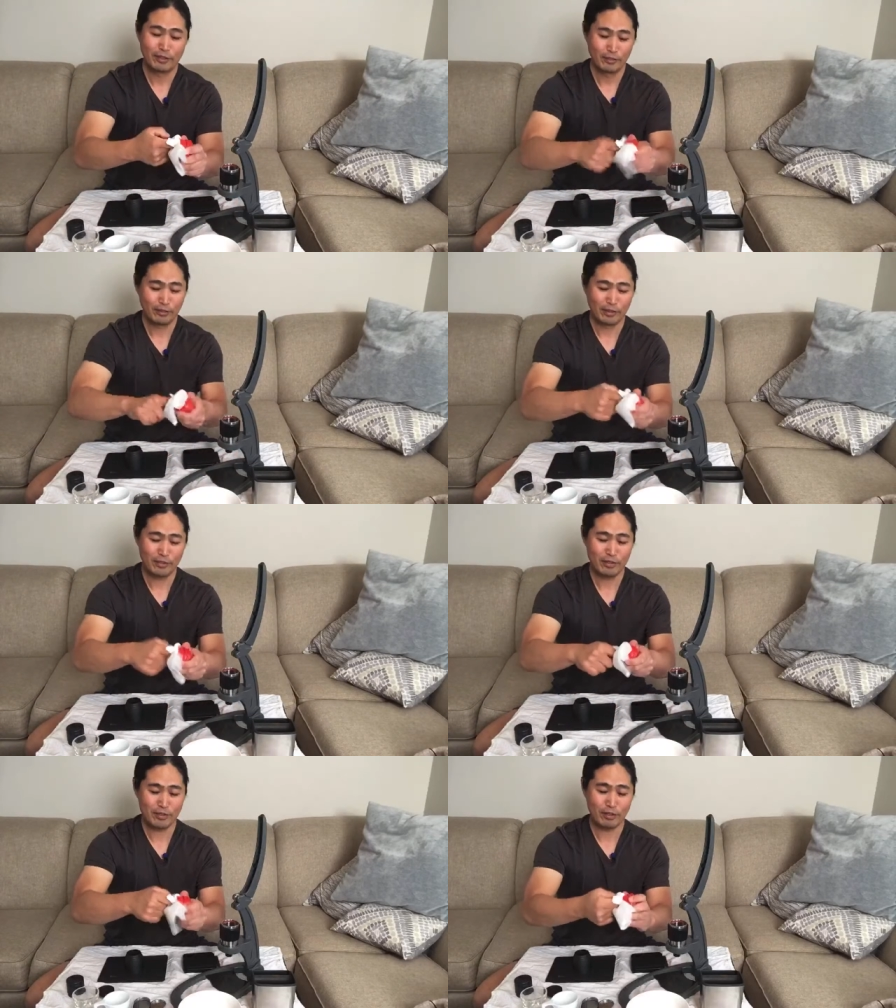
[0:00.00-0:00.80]
So
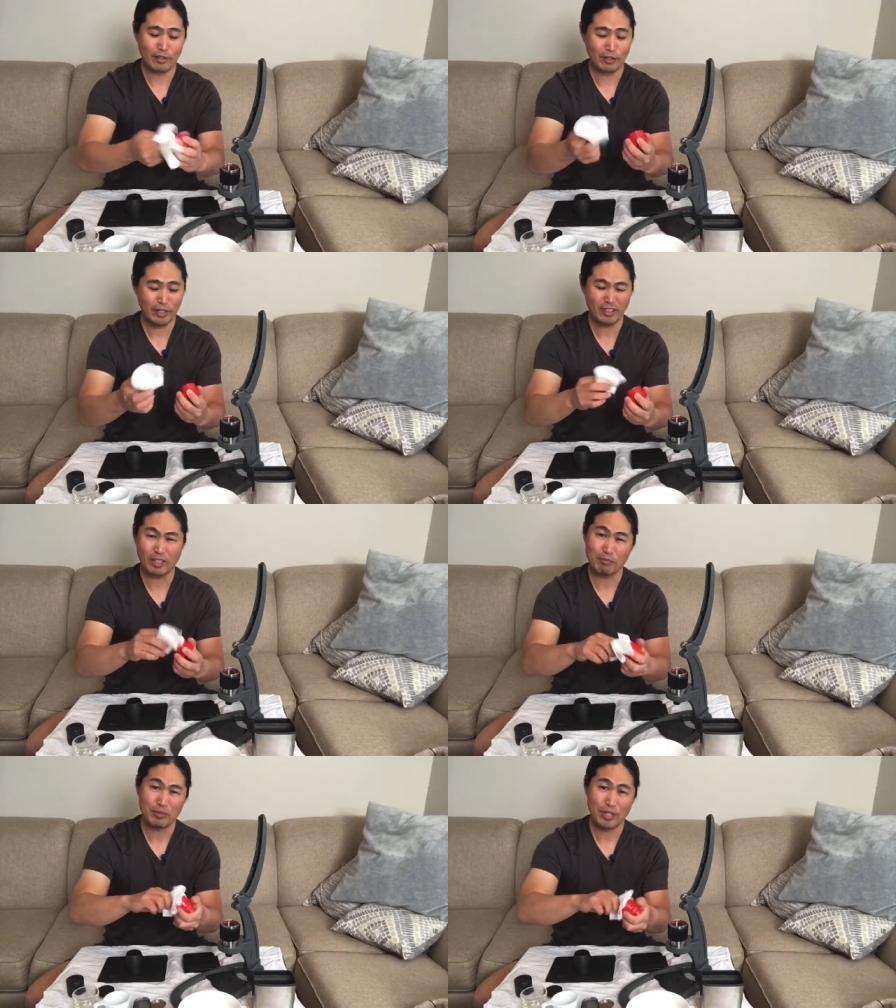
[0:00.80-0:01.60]
this is the kind of
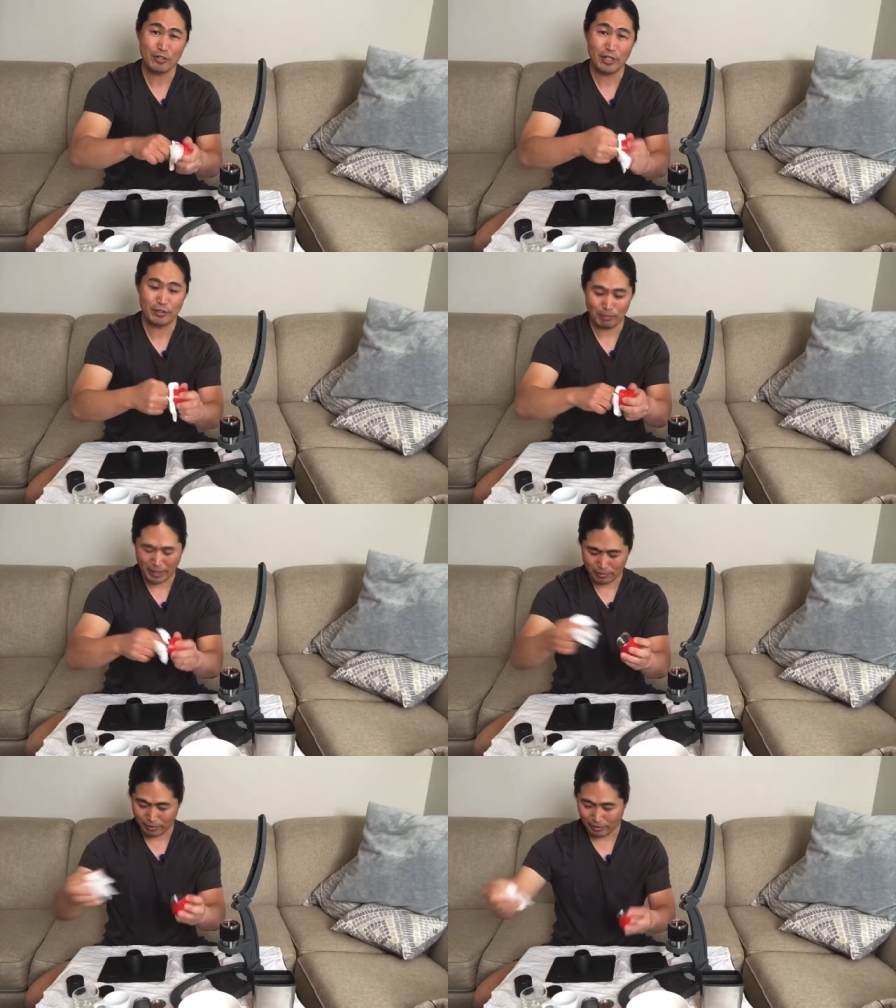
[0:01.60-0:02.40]
like pressurized
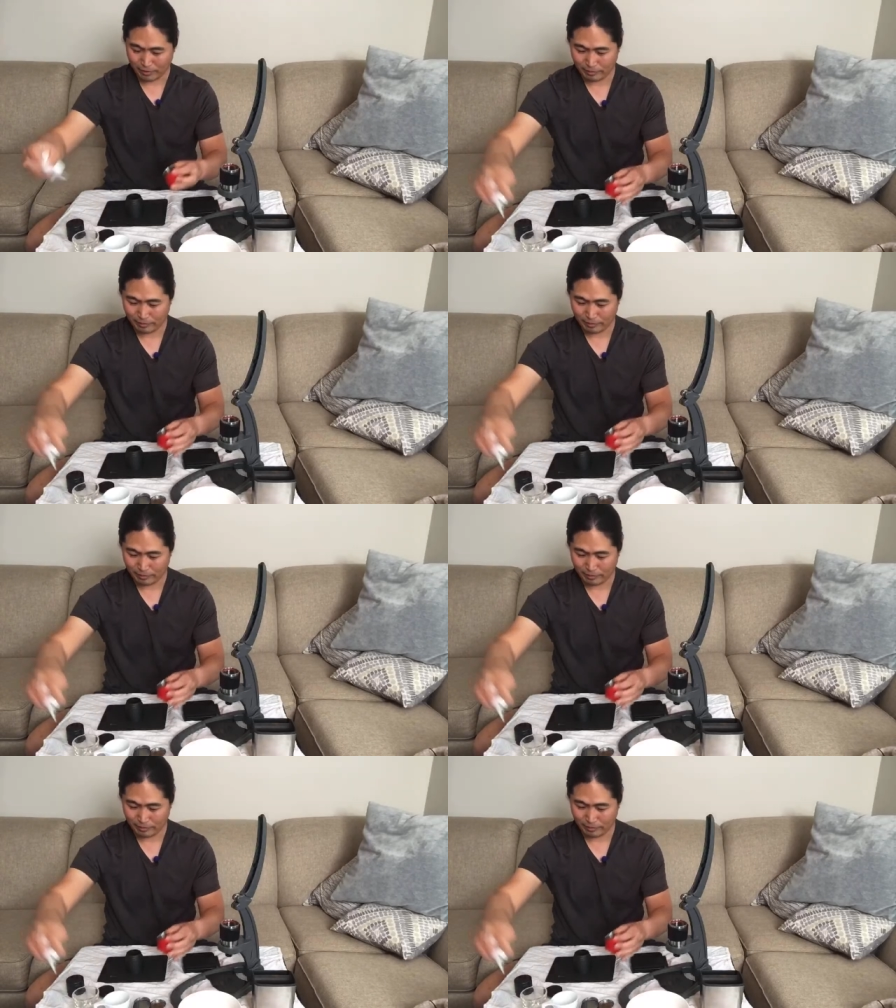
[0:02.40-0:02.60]
basket.